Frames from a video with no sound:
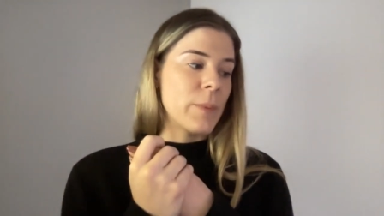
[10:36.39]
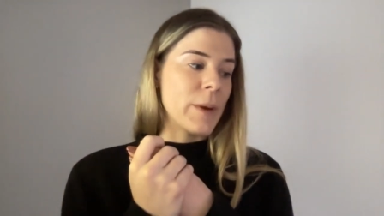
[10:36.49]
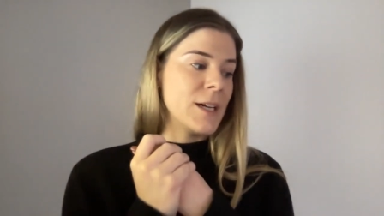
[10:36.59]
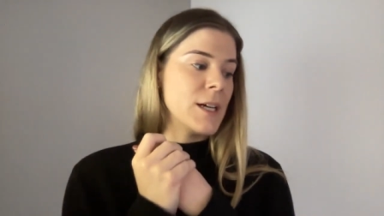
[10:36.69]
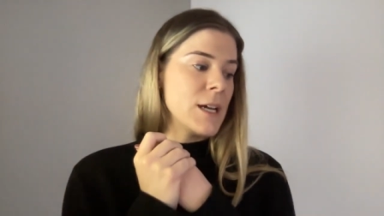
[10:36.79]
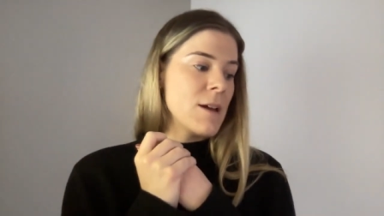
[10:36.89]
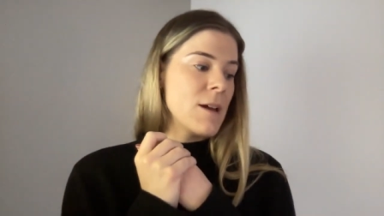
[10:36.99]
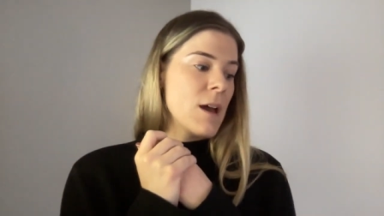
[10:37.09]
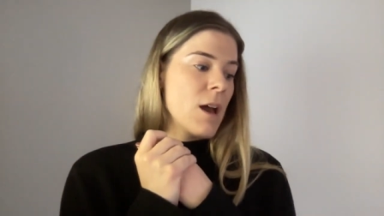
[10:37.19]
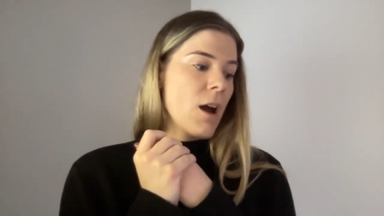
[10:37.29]
But
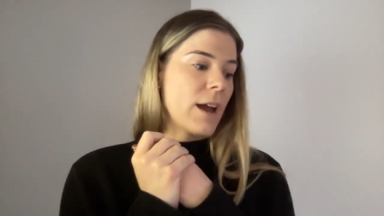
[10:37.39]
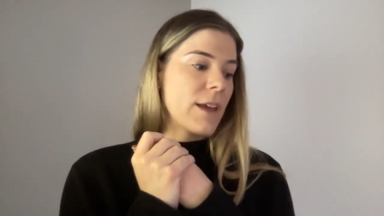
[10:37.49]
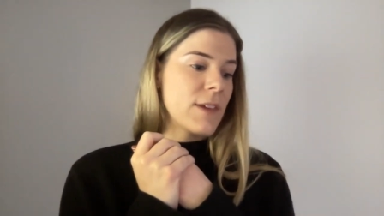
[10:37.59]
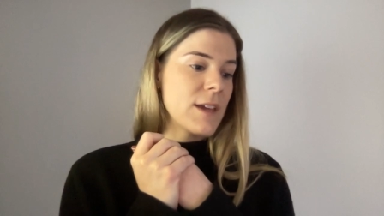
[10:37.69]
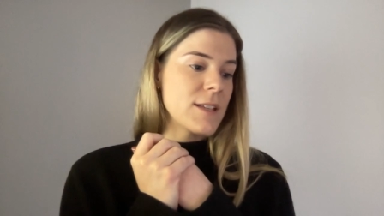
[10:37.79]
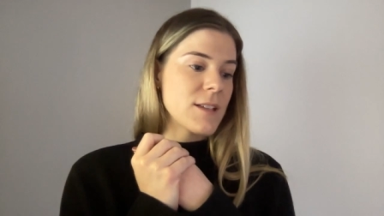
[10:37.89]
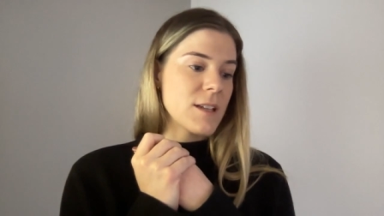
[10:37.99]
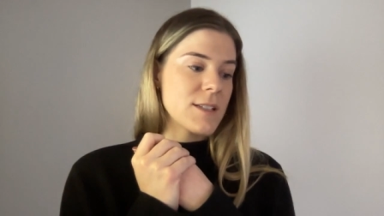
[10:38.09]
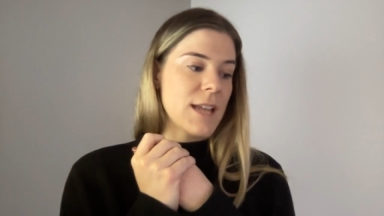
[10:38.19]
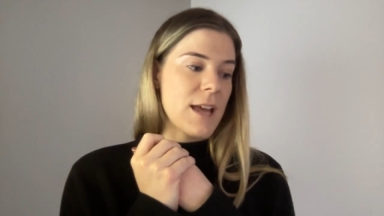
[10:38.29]
I think it's
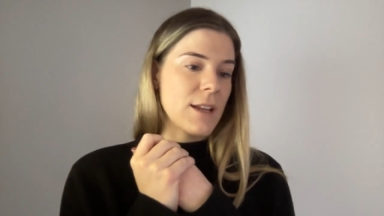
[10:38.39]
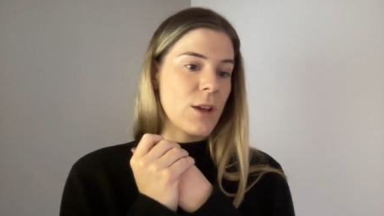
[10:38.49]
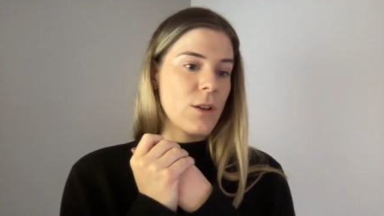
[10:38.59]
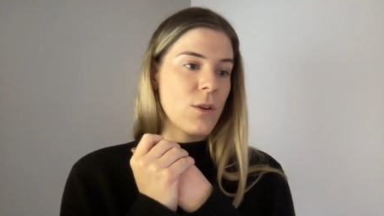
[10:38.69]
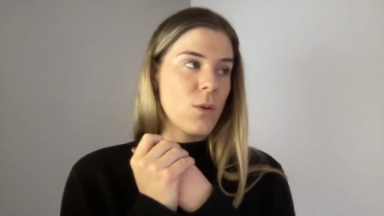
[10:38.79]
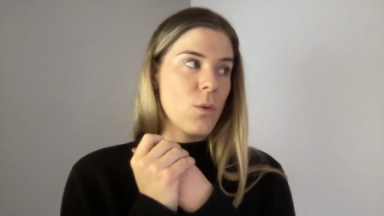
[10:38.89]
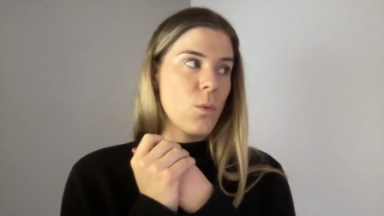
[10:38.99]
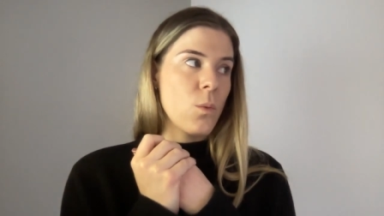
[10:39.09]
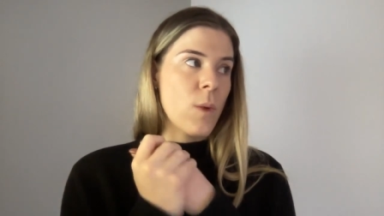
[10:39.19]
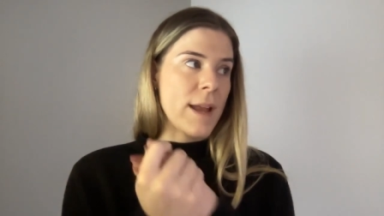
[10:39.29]
understanding
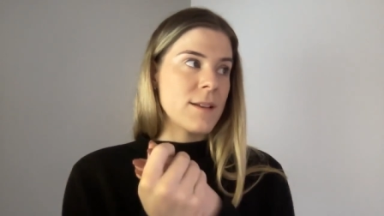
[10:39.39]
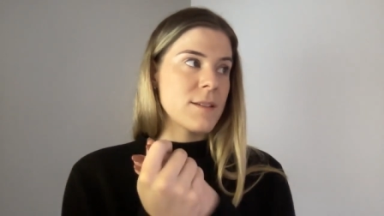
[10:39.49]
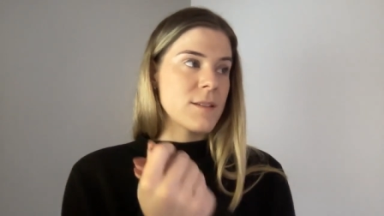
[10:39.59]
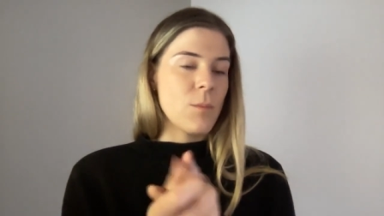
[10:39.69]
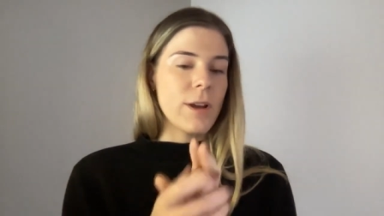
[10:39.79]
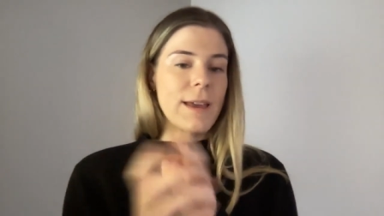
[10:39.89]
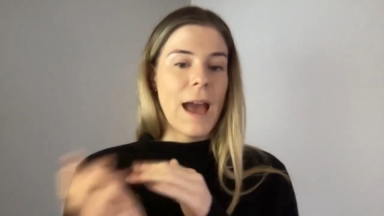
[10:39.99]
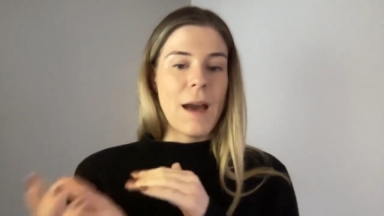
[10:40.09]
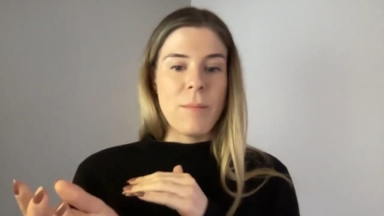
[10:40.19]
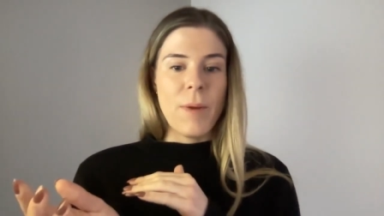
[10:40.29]
when someone
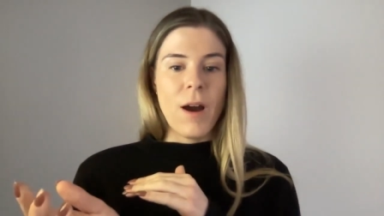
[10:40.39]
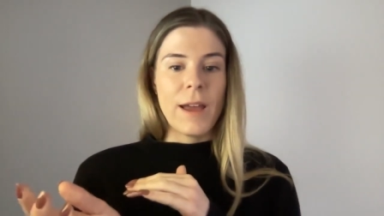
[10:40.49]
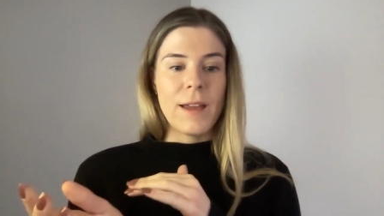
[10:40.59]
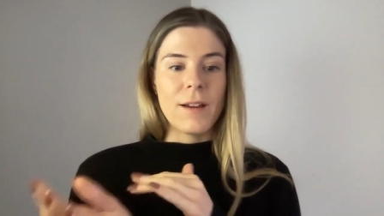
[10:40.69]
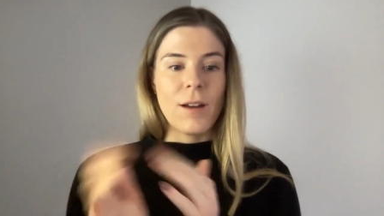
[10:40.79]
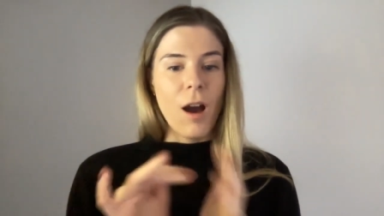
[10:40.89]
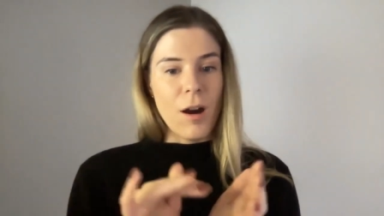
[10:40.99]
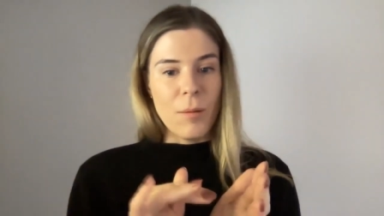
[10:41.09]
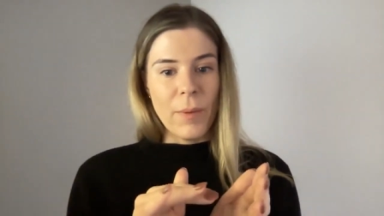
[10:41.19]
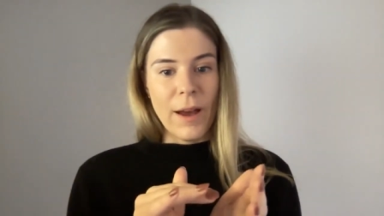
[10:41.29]
can buy and
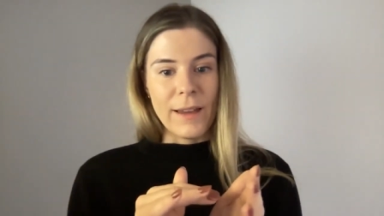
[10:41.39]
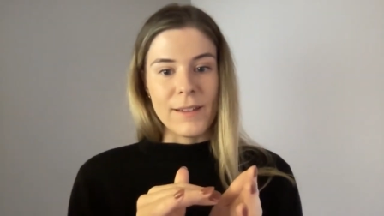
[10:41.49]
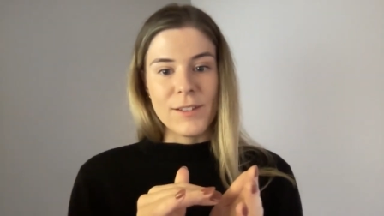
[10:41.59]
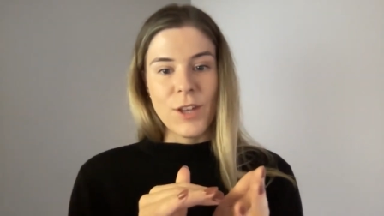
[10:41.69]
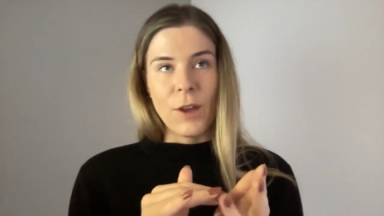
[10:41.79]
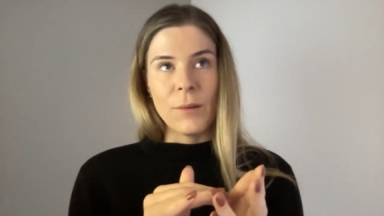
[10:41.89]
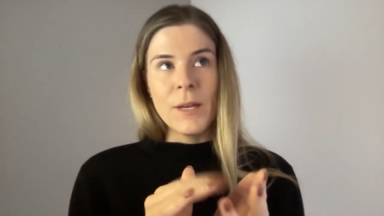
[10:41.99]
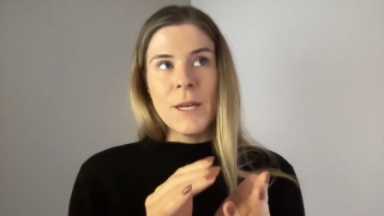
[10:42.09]
can't buy. So